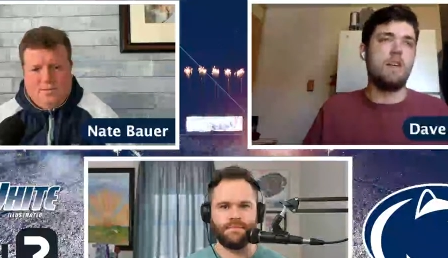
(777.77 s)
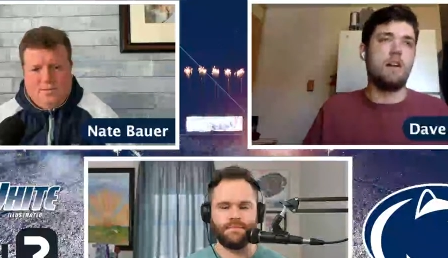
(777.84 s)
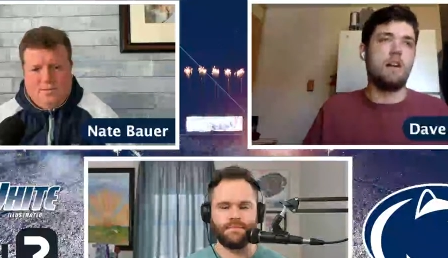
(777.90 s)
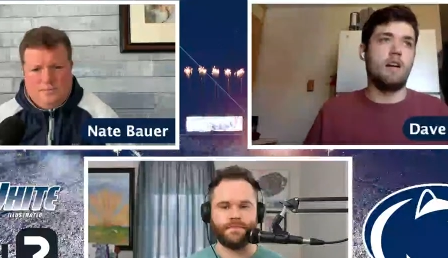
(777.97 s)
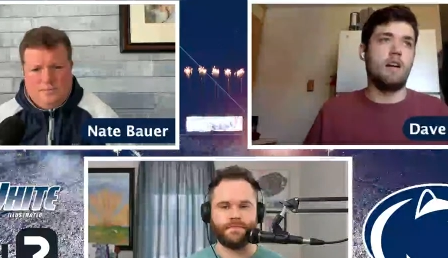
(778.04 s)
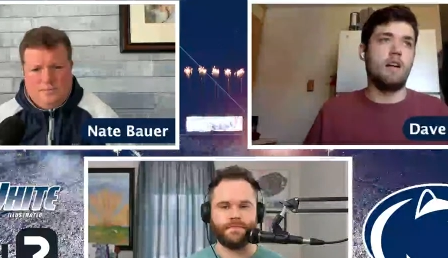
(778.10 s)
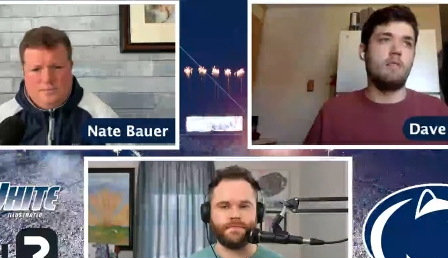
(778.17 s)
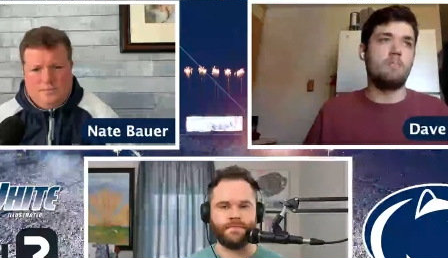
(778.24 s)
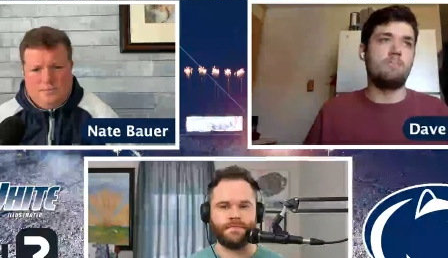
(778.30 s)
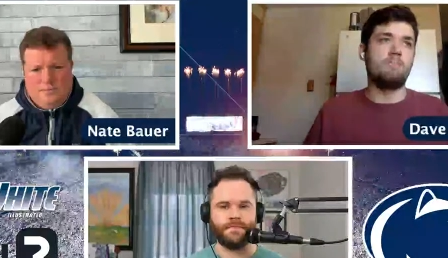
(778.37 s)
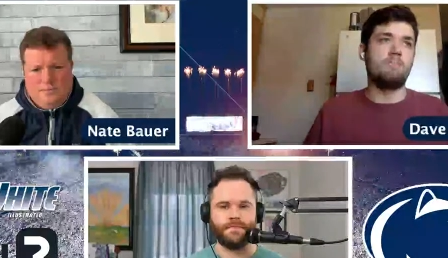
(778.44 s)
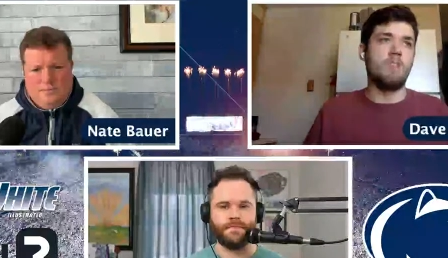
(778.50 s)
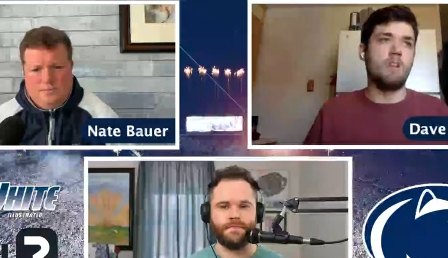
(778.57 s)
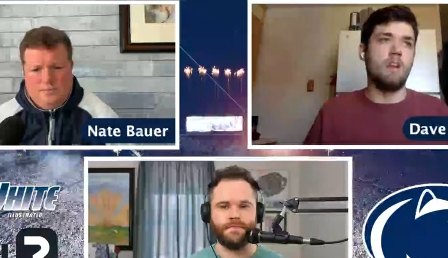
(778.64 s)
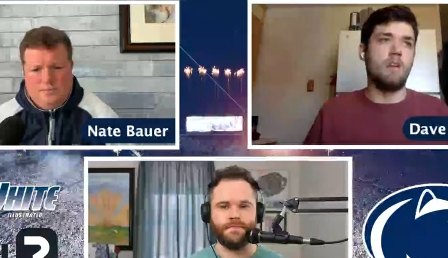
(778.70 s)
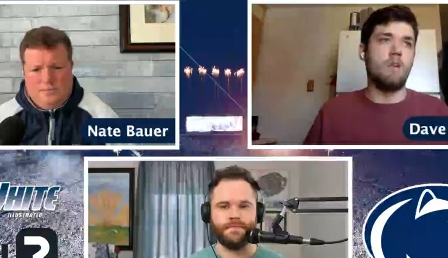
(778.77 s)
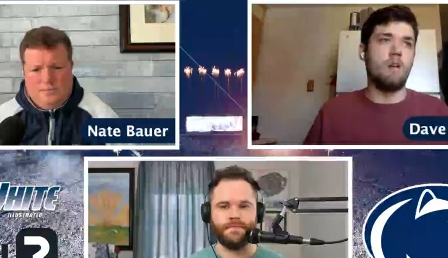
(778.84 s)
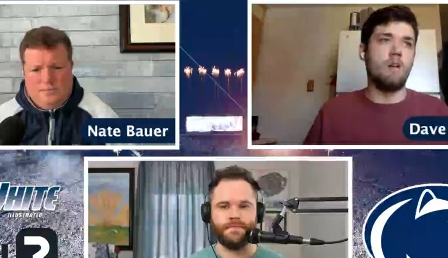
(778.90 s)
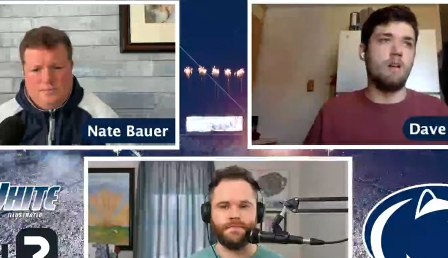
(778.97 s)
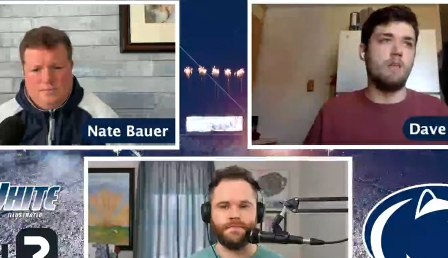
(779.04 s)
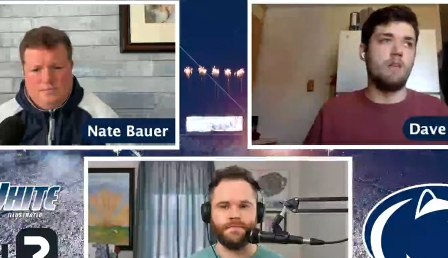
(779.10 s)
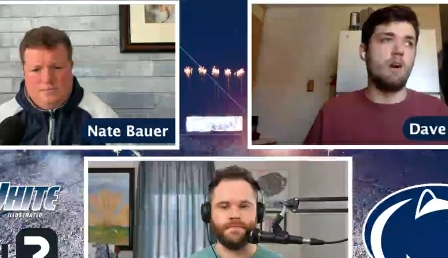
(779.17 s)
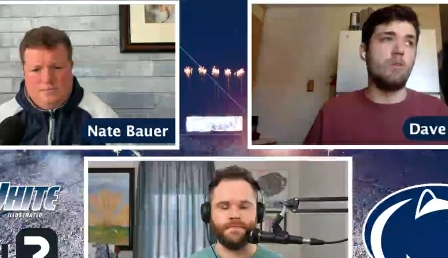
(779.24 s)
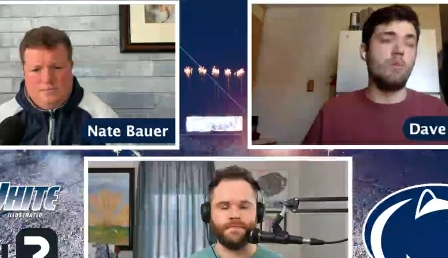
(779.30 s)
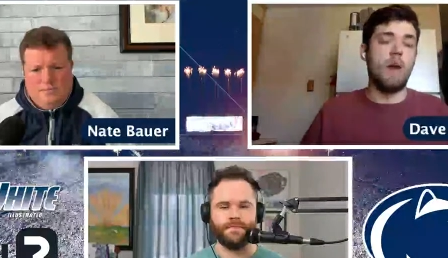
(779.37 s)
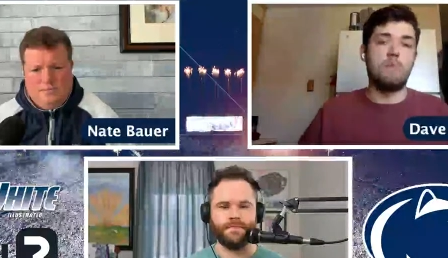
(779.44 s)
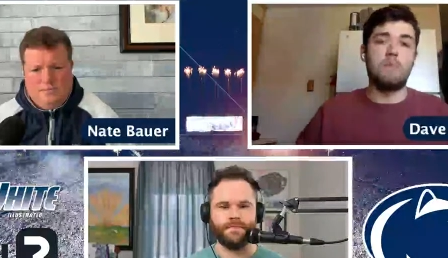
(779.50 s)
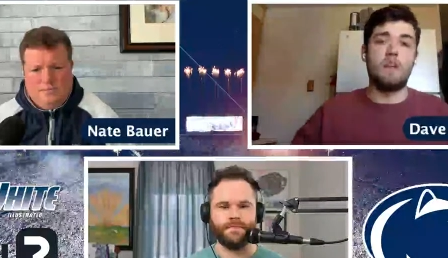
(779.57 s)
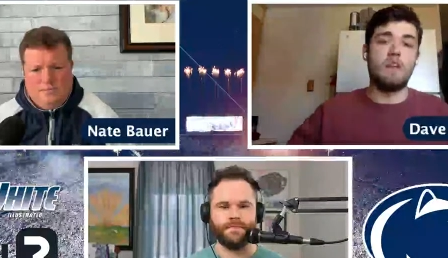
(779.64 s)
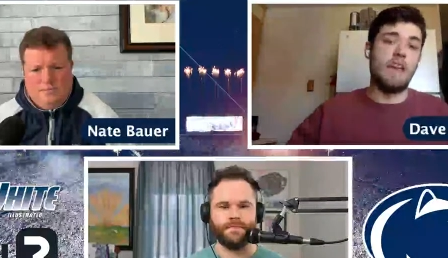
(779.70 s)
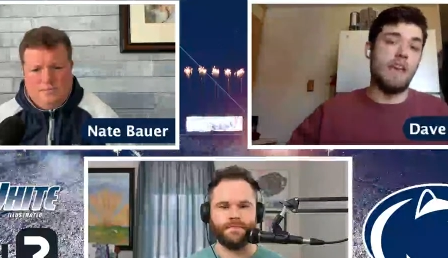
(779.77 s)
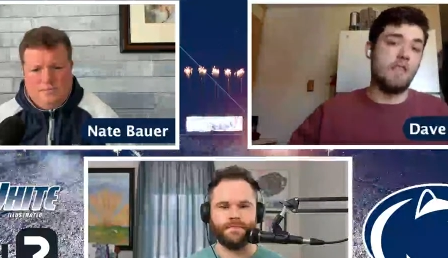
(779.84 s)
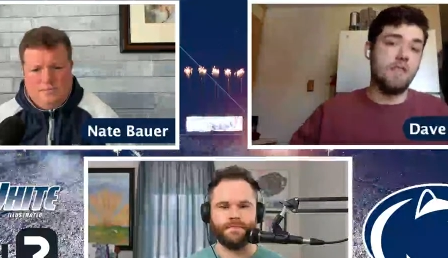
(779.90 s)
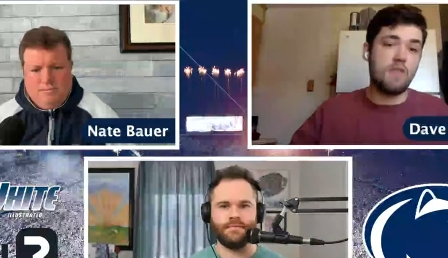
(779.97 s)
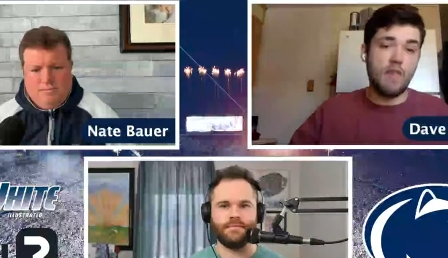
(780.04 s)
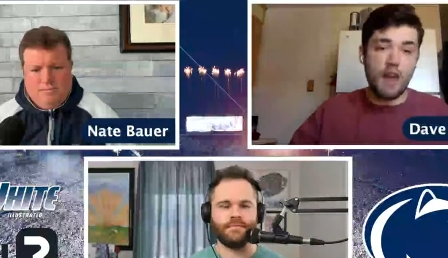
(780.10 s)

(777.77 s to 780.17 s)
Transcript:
Speaker 1: um, you know, a, a weapon against